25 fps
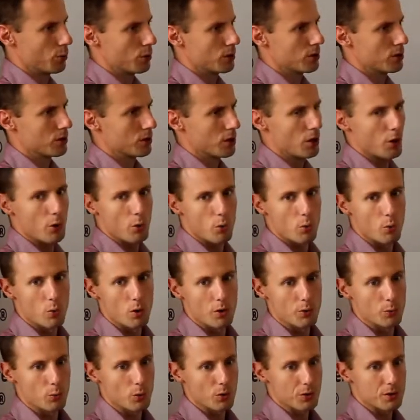wouldn't know
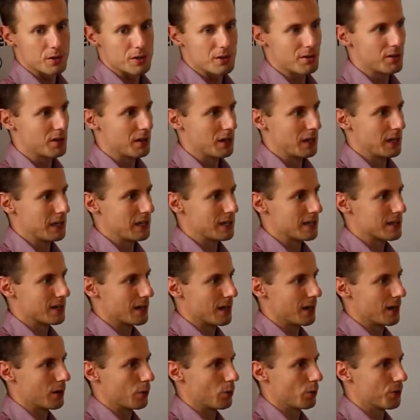what is the
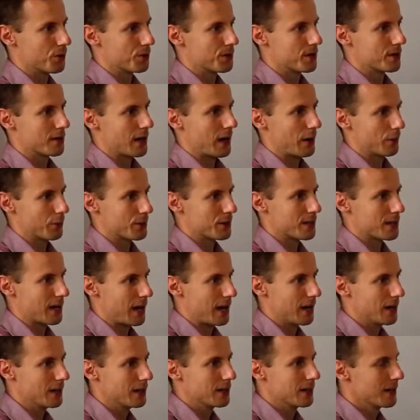inside, what's
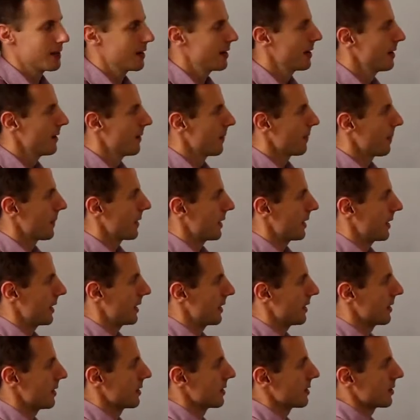outside.
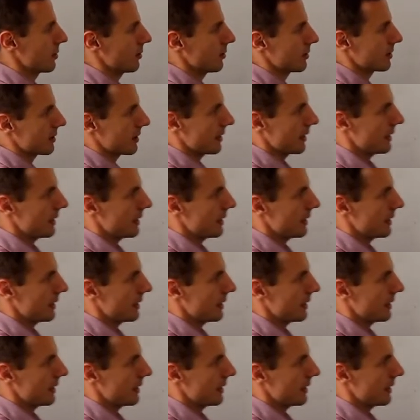So it's